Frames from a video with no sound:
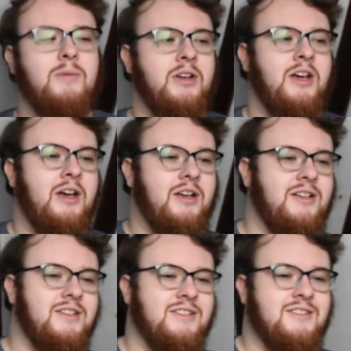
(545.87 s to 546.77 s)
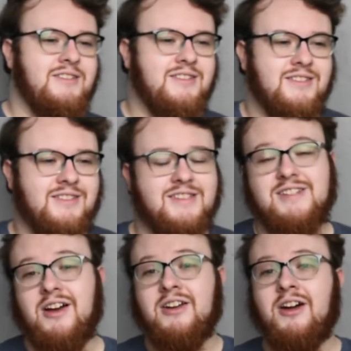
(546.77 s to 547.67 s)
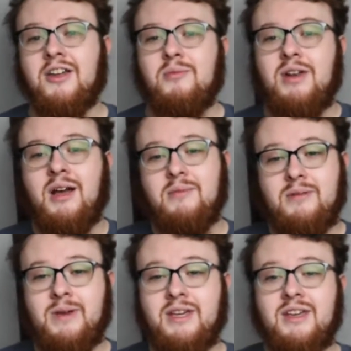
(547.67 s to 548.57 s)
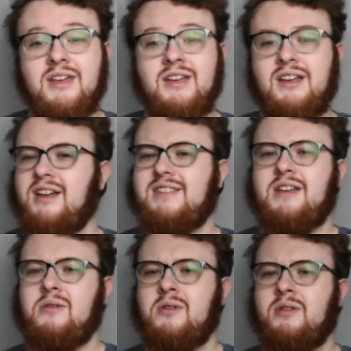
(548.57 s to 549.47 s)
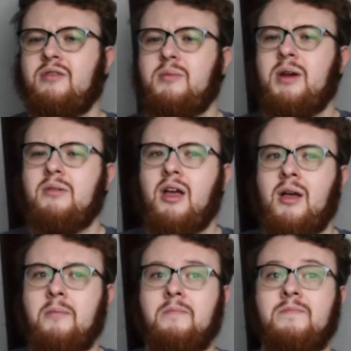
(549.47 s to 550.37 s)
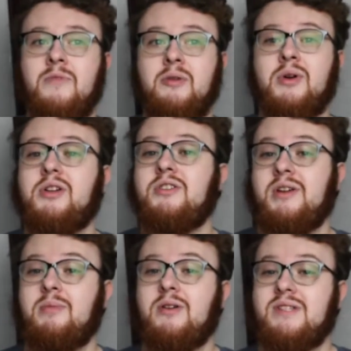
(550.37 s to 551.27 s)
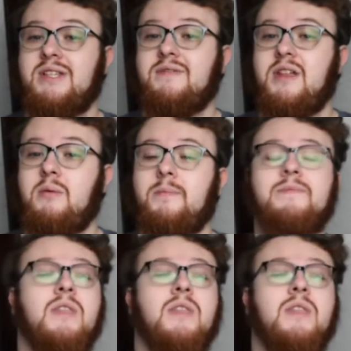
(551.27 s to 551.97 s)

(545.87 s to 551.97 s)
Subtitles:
But it's not an argument I'm gonna make because I don't know enough about the butchering process for that one,